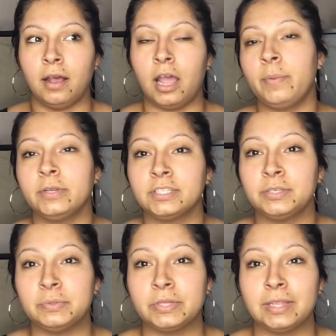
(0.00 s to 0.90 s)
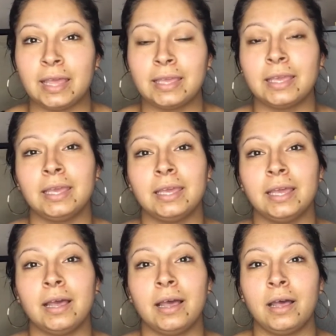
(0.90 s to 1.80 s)
I personally really like
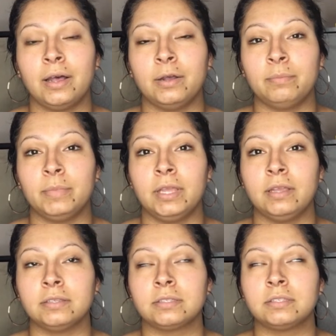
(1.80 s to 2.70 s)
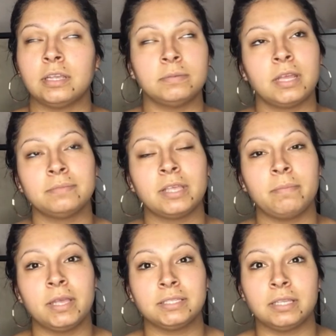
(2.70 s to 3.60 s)
it. Sometimes I
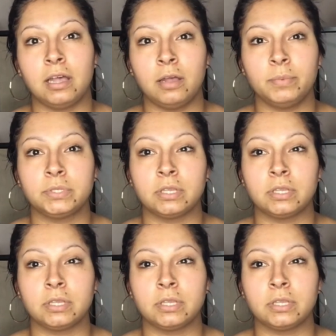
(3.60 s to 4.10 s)
mess up,